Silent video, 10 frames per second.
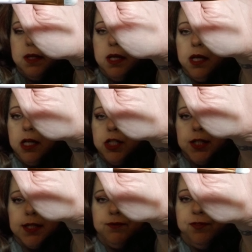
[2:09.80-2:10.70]
it's
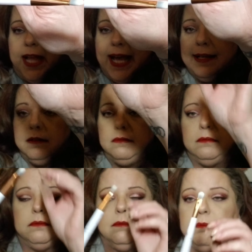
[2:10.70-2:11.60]
just a flat
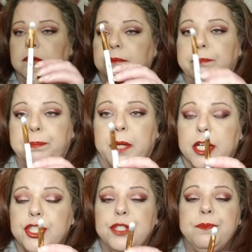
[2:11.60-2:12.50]

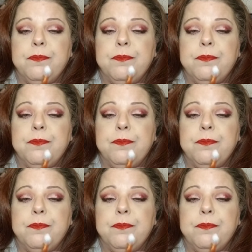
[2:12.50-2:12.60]
brush.